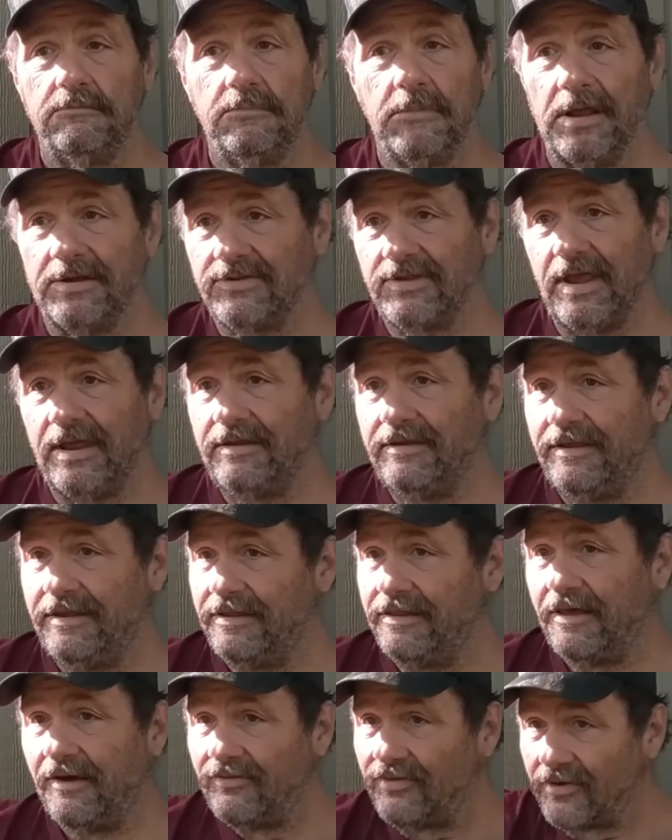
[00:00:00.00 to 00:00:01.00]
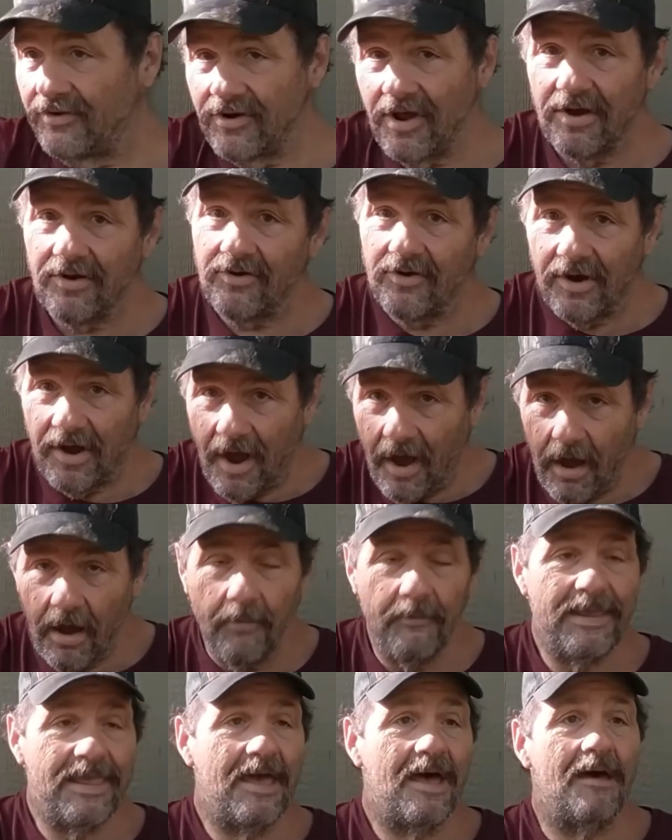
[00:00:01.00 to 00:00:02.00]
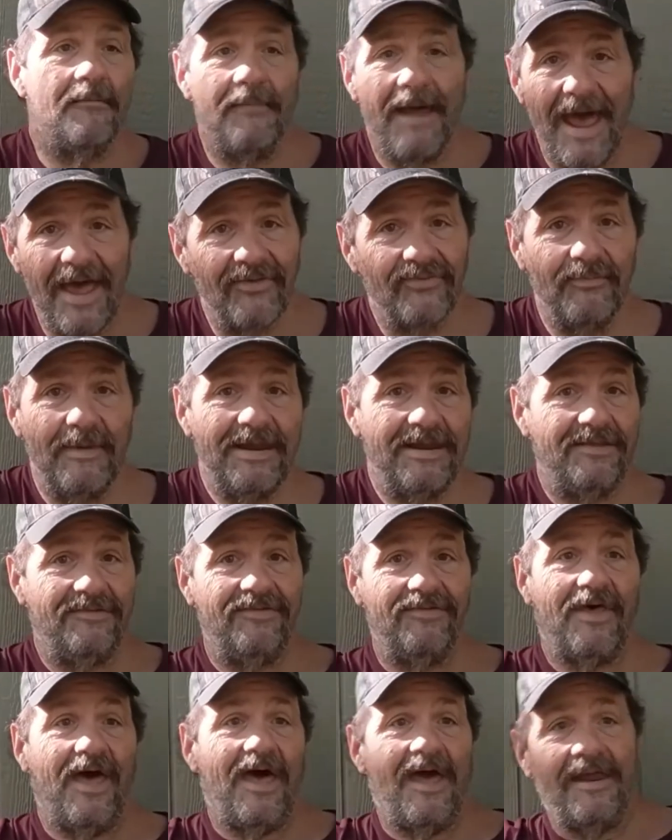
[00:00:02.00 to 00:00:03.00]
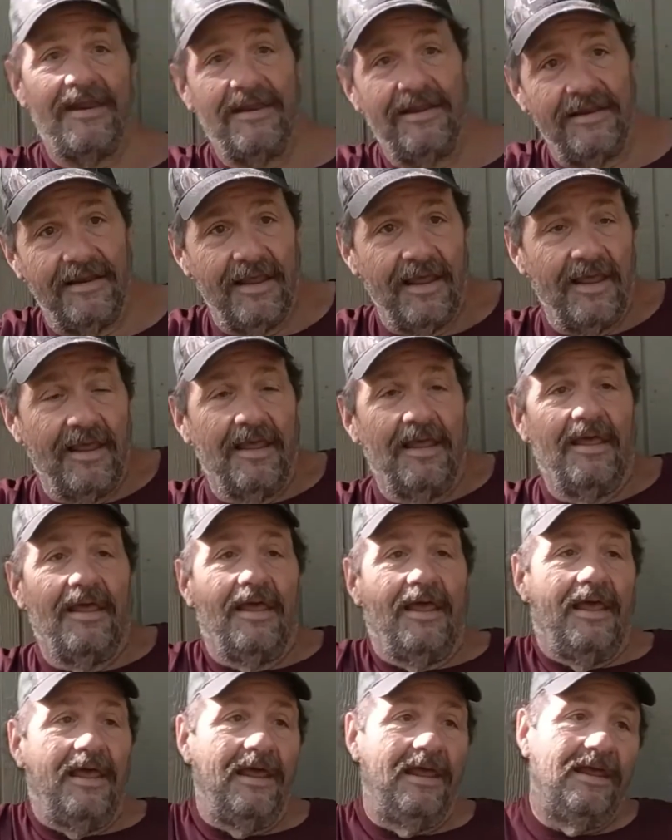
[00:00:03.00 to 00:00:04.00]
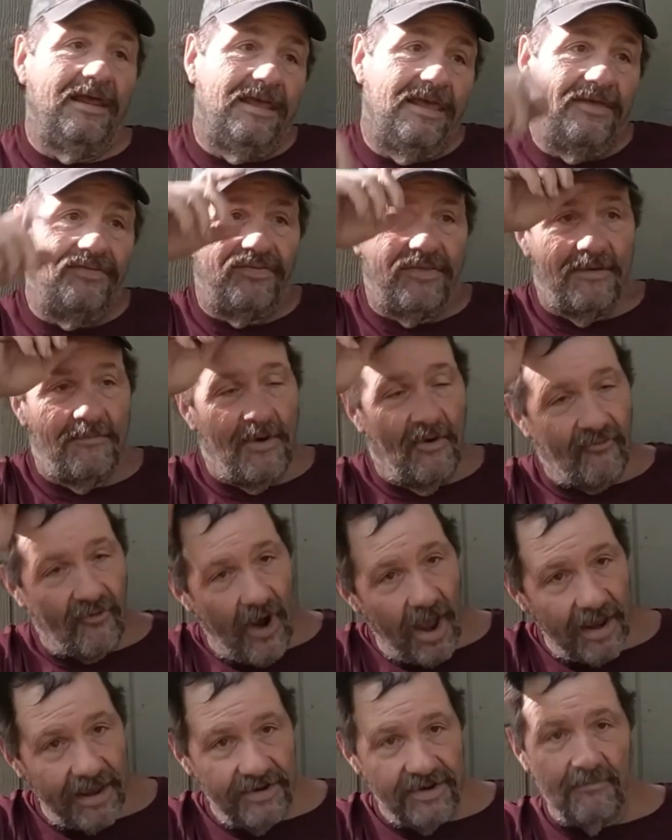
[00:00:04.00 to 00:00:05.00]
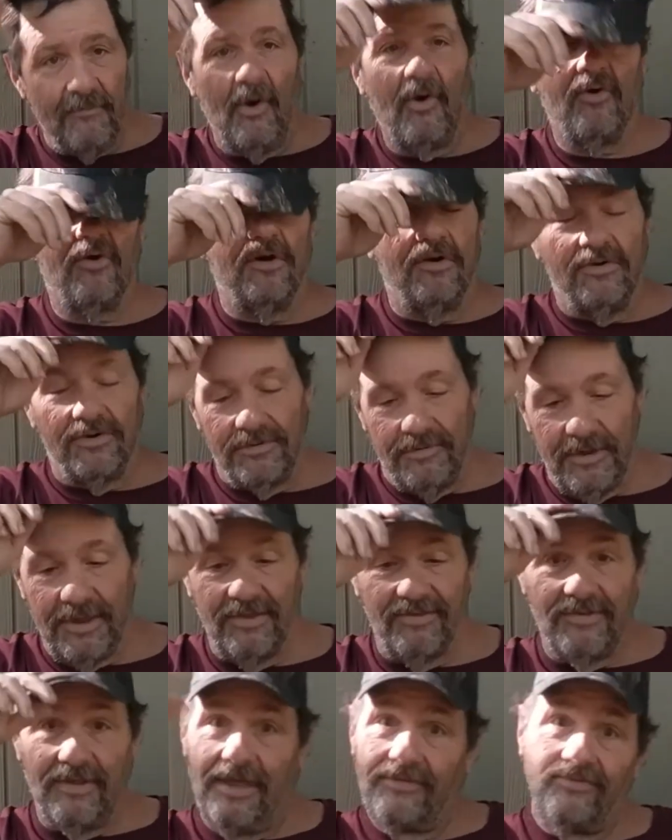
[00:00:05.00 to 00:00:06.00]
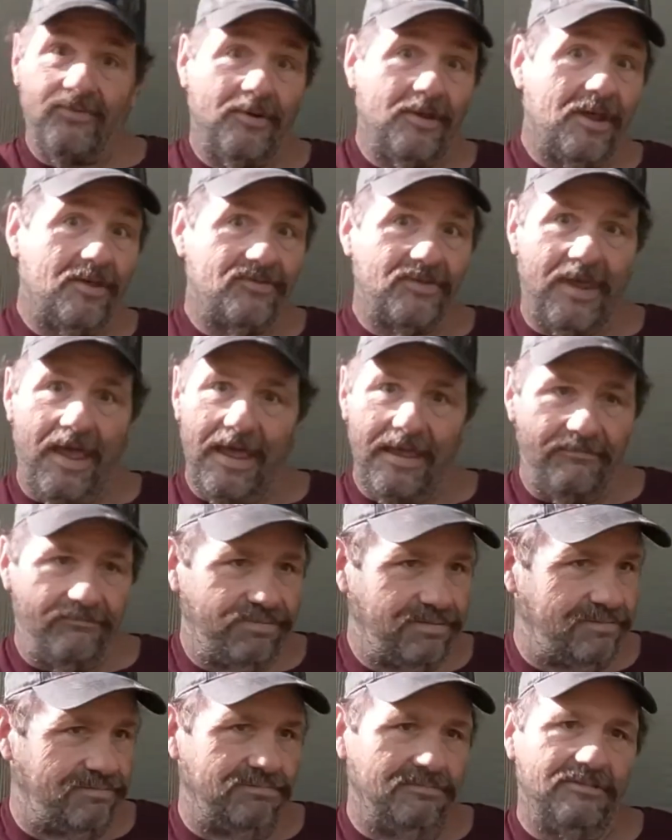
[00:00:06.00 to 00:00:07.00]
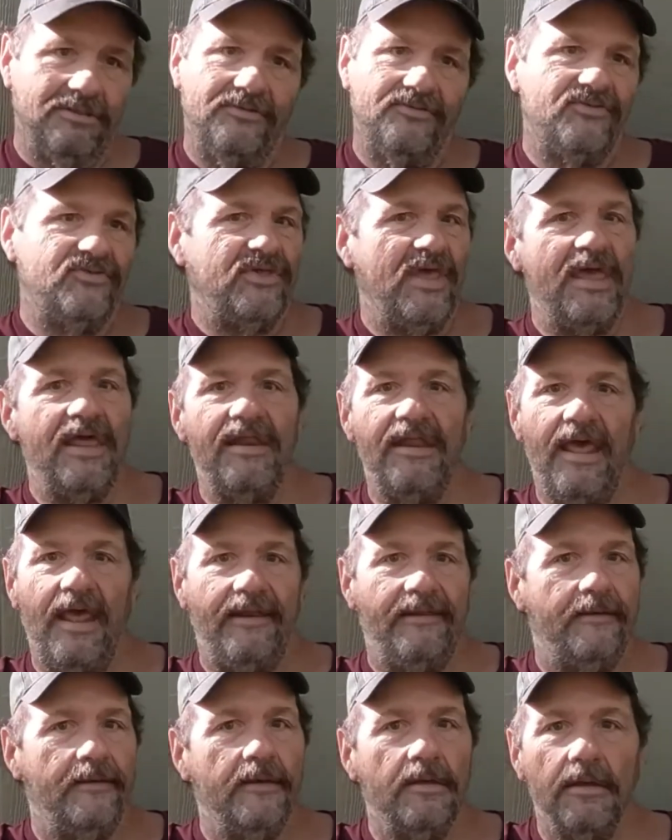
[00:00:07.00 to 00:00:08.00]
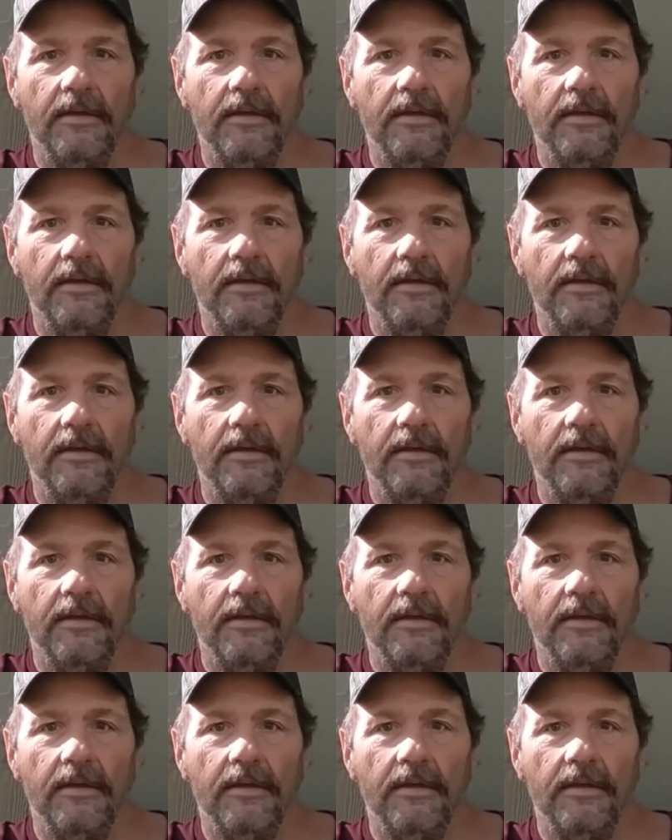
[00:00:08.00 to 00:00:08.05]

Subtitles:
Like I say, they're not going to call me up and ask me to design and get them a rocket to Mars, because that's why I'll say, hey, send it.